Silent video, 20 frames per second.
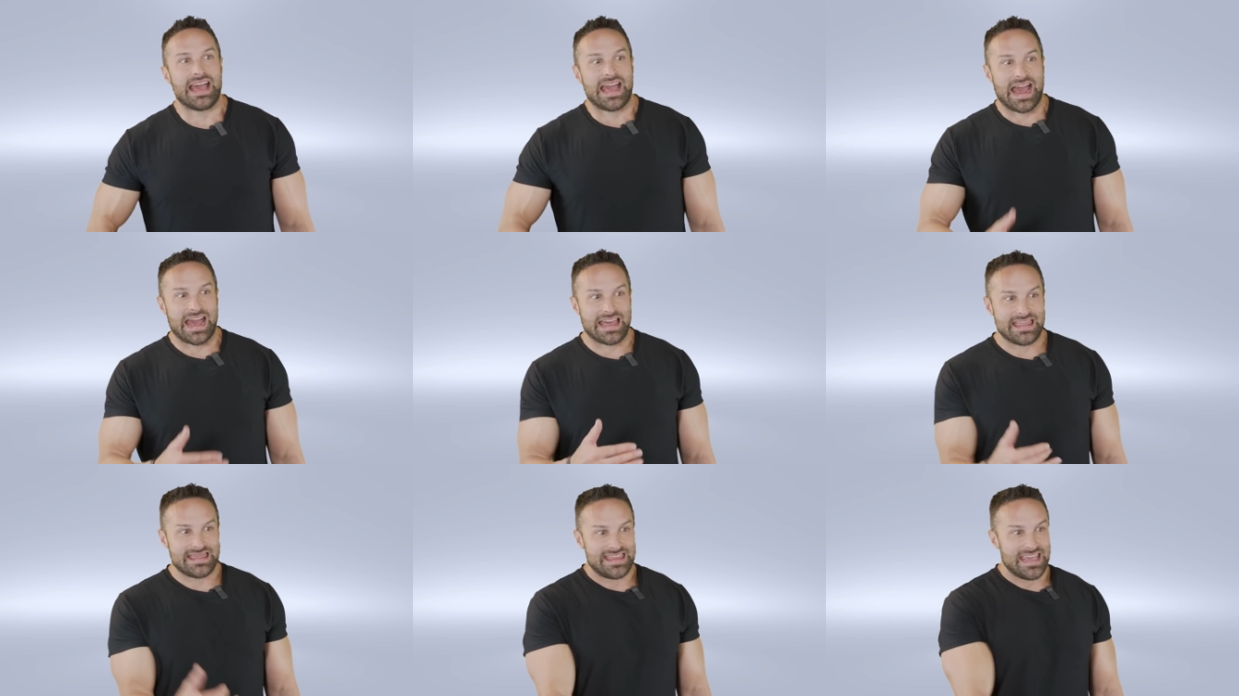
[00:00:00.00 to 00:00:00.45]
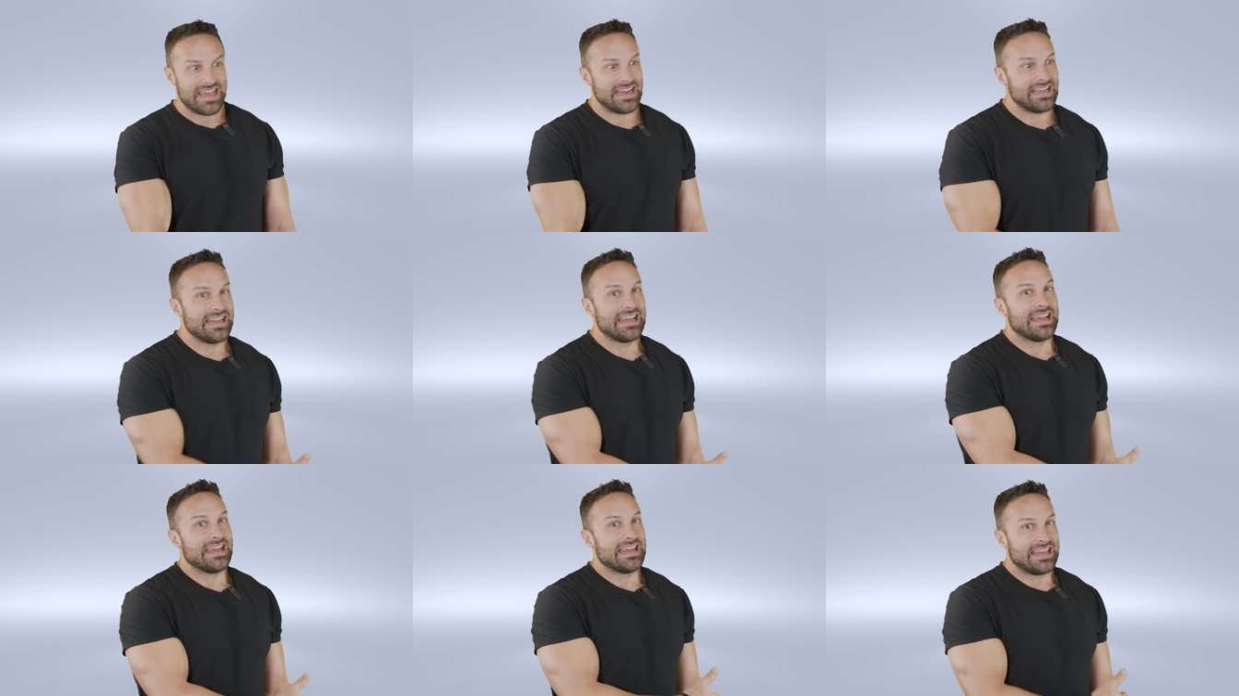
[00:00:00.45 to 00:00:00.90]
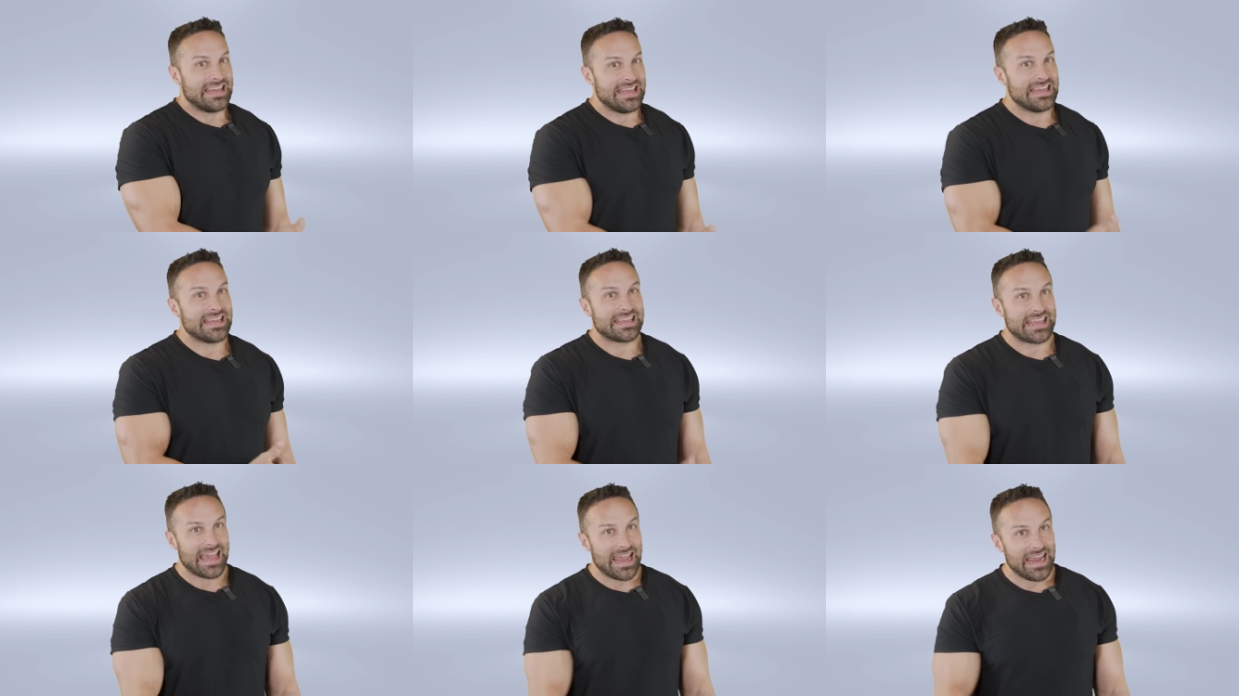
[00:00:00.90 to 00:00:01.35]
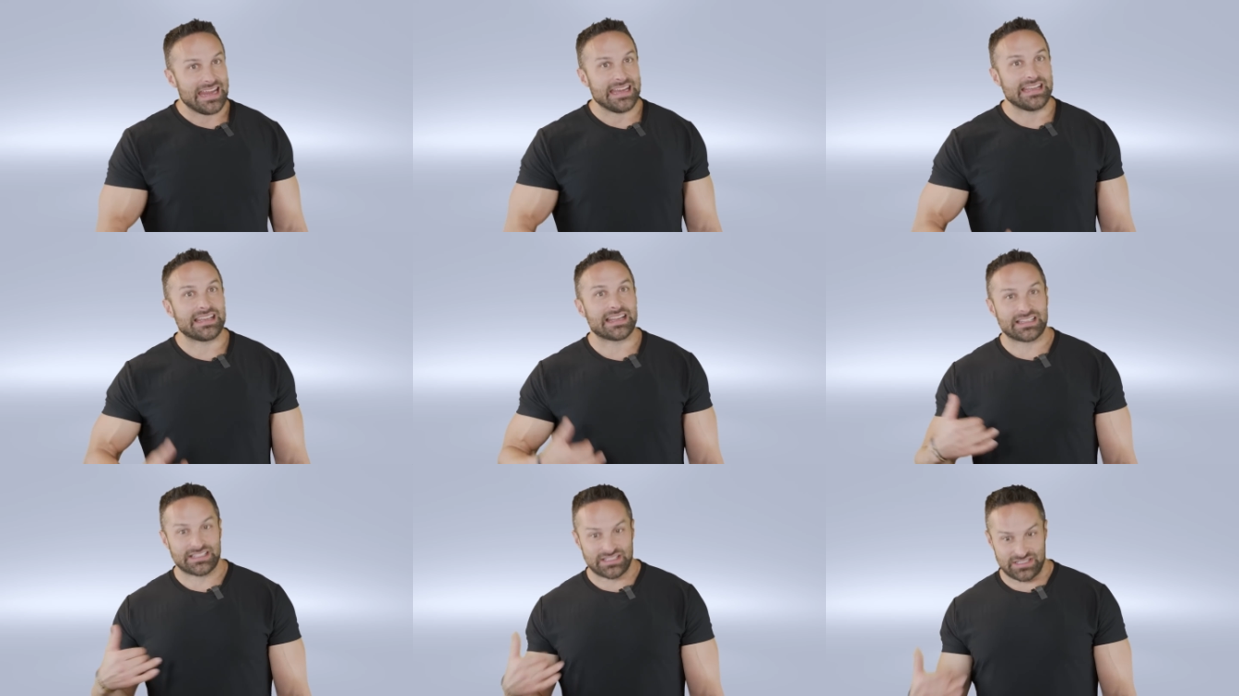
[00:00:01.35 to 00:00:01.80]
and then he
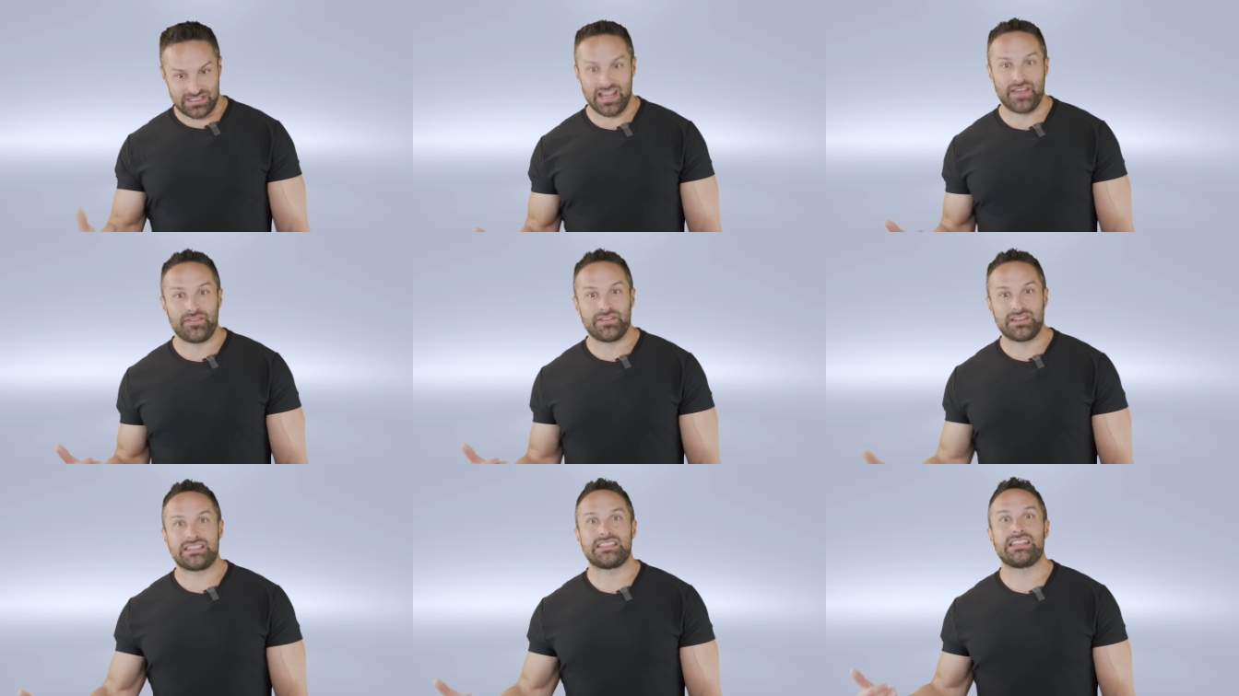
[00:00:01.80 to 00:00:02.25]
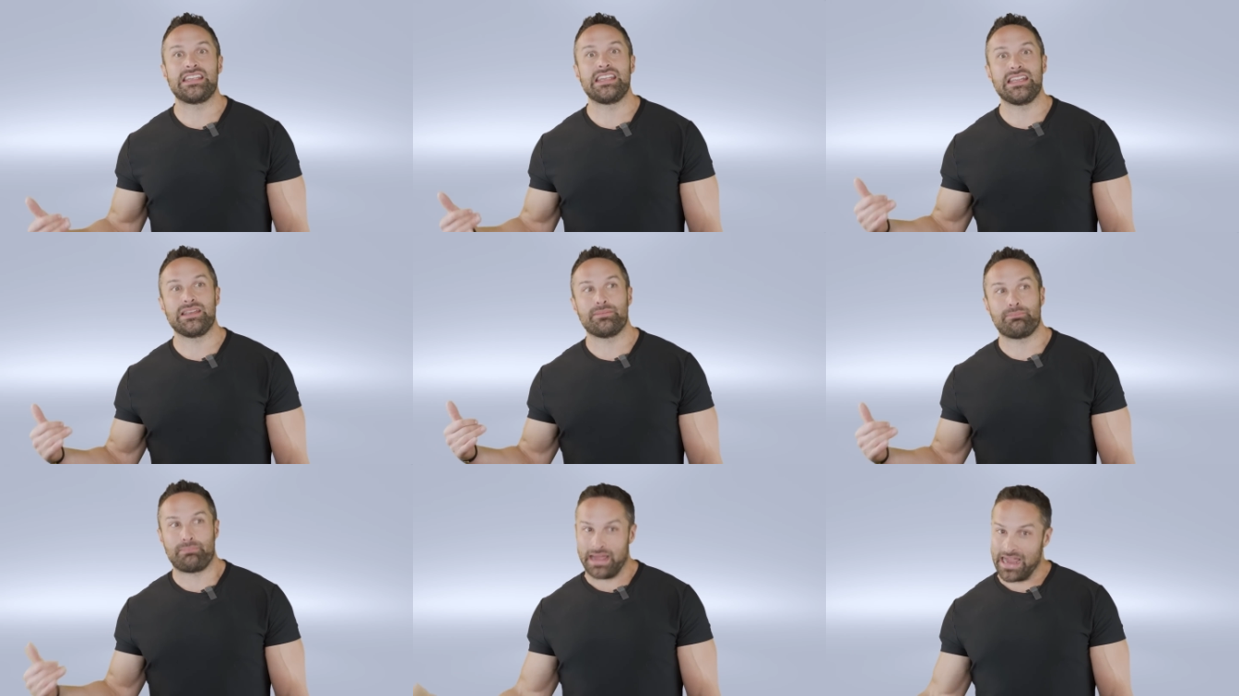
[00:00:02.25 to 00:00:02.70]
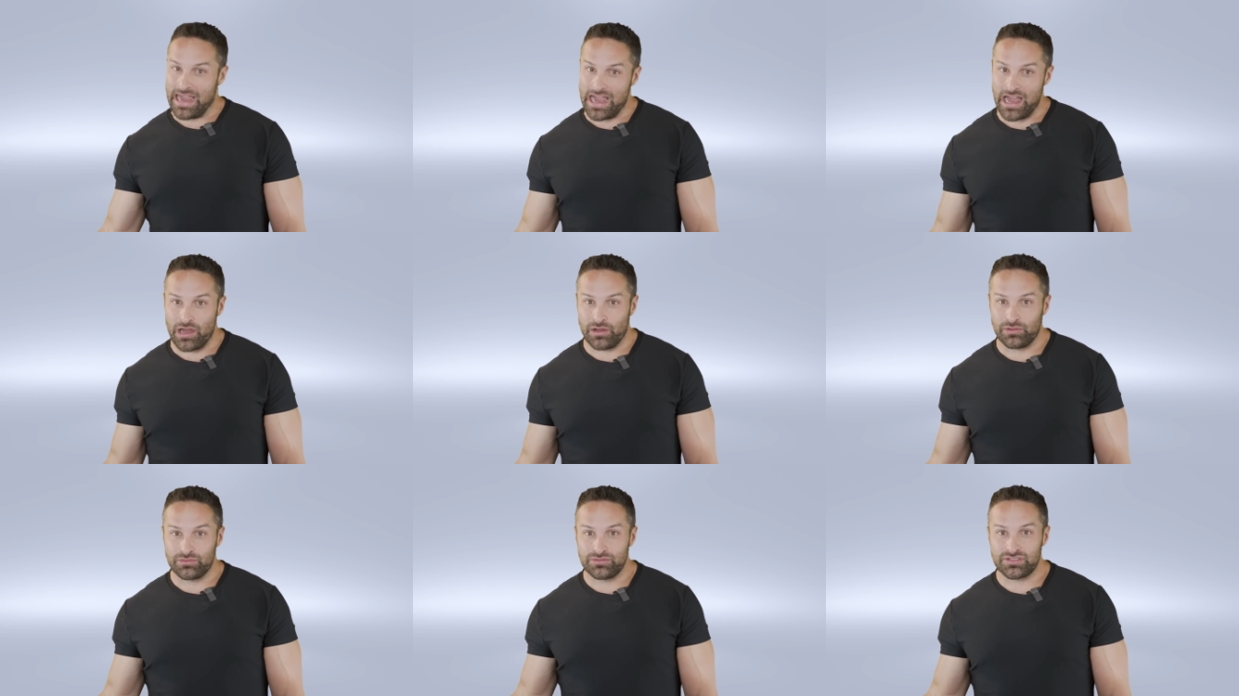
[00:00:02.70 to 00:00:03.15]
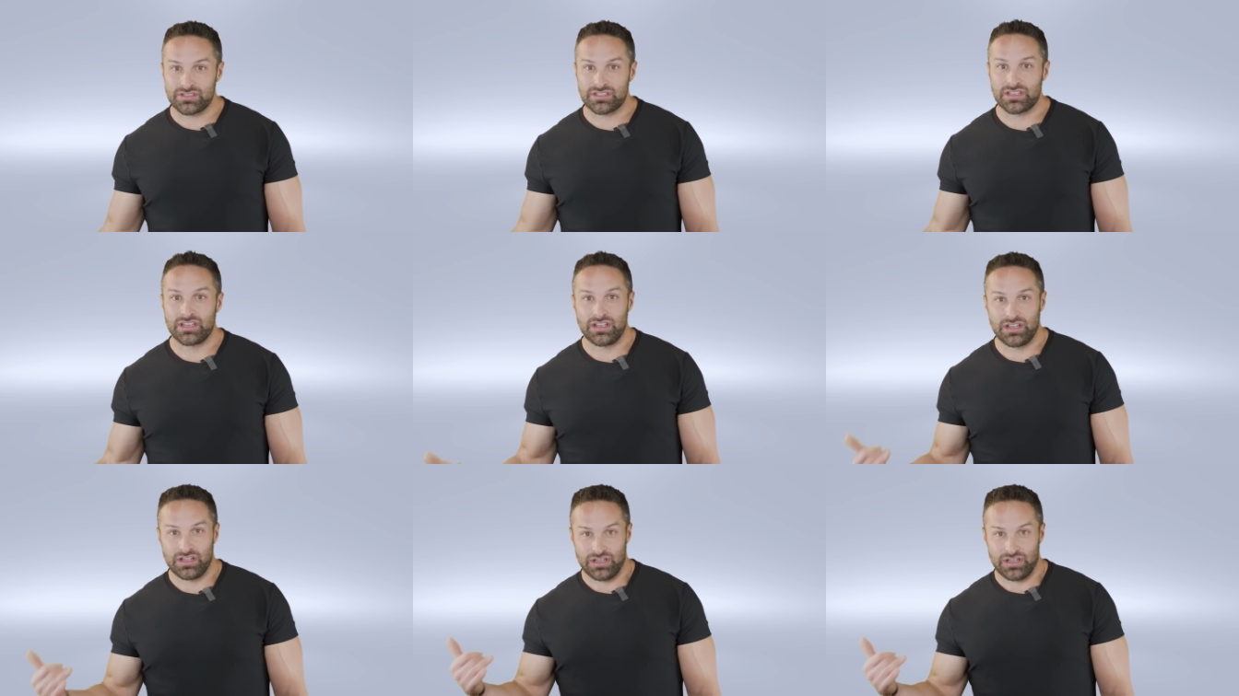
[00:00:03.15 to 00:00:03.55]
gained 17 pounds